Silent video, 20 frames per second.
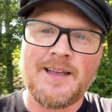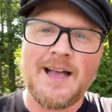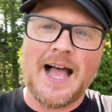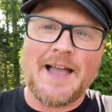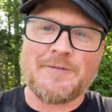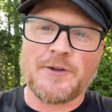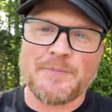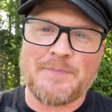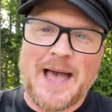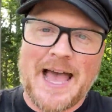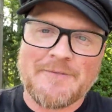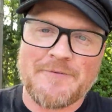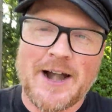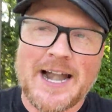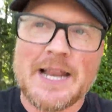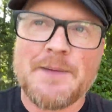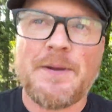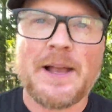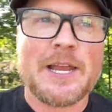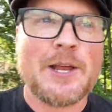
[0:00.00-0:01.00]
I feel bad for
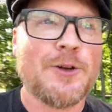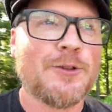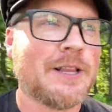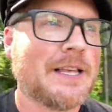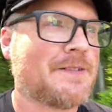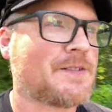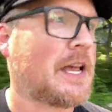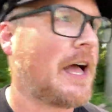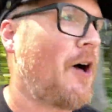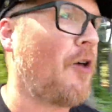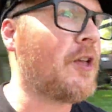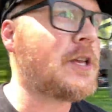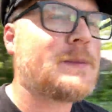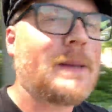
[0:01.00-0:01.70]
anybody who lives, all these